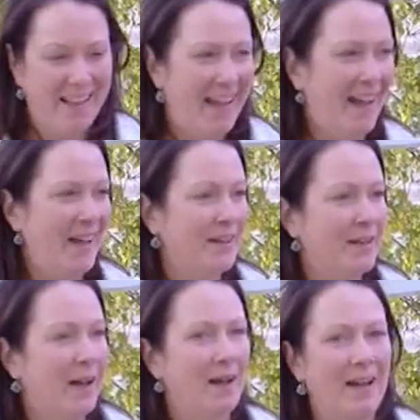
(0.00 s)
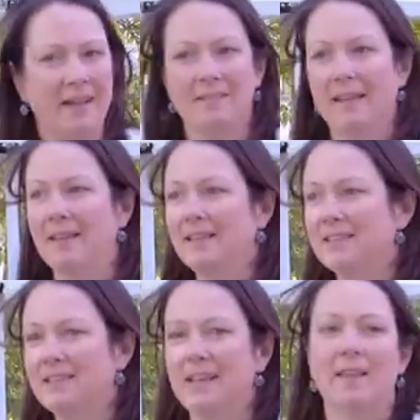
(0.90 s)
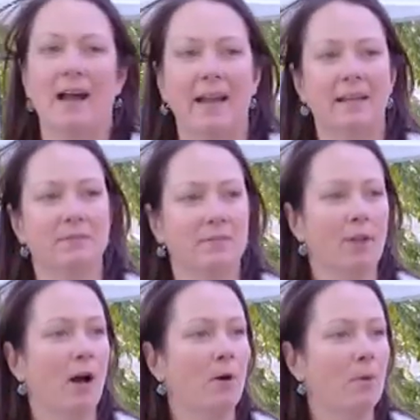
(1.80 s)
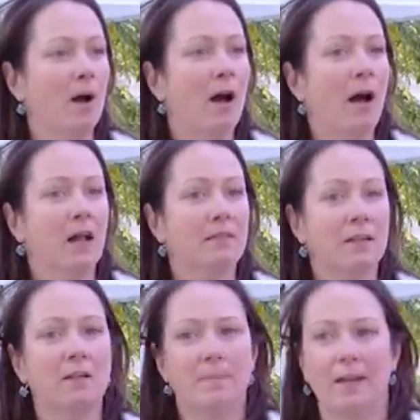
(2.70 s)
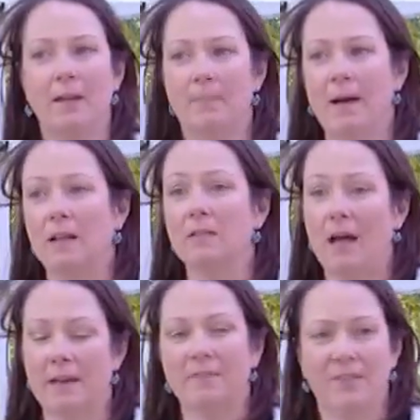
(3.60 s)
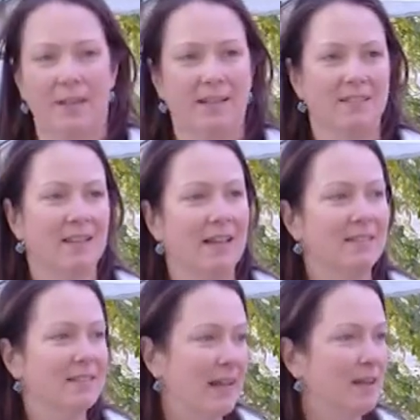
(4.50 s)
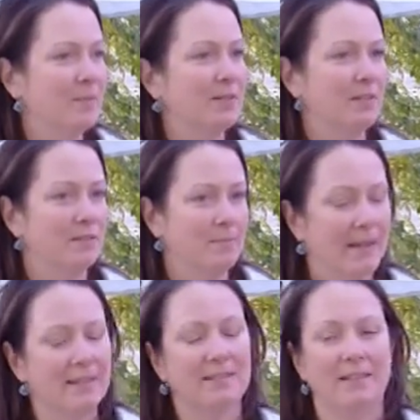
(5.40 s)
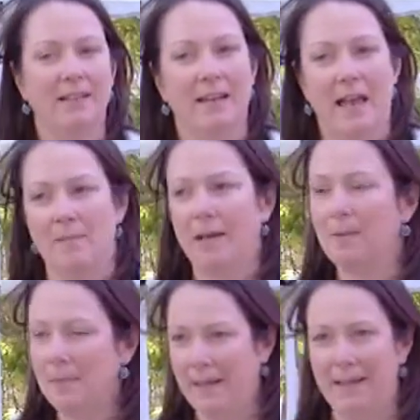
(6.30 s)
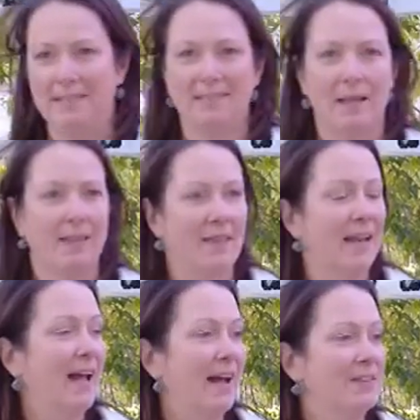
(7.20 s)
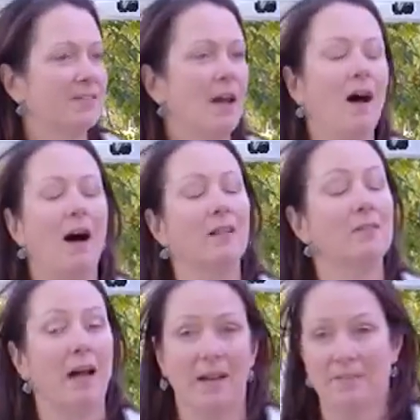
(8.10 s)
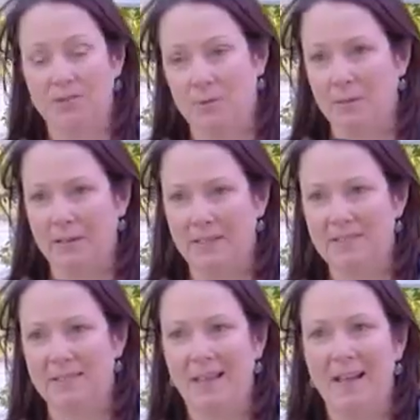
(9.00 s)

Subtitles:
And I like to say that I know a little bit about a lot of things. And Salem is a tremendously dynamic place that has a lot of stories.